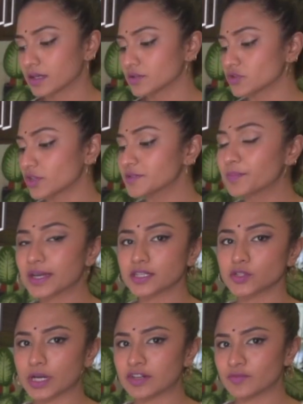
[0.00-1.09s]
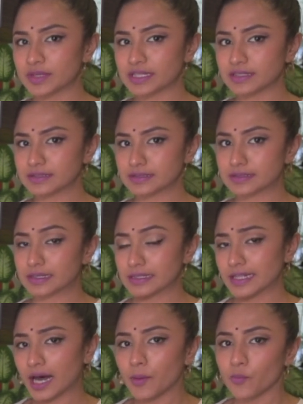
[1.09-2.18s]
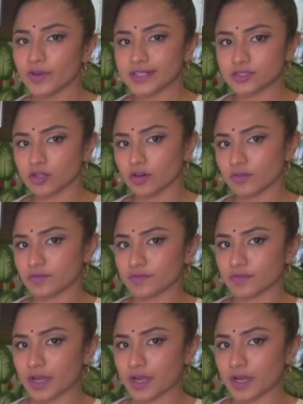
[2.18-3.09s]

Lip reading: So it's been 12 minutes. The alarm went off.